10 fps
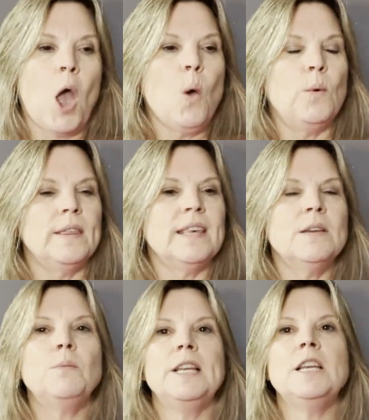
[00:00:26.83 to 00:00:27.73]
We
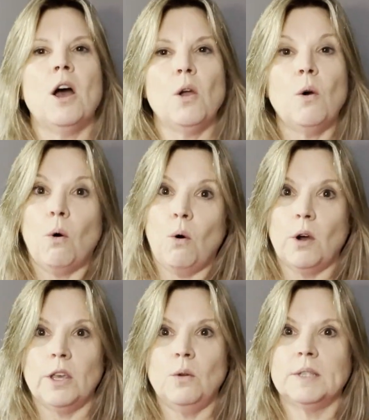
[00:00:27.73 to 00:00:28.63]
think we know, or
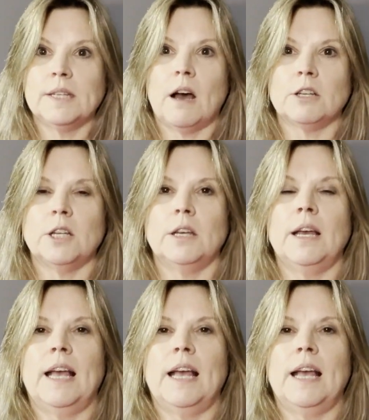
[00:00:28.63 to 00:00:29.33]
you start to,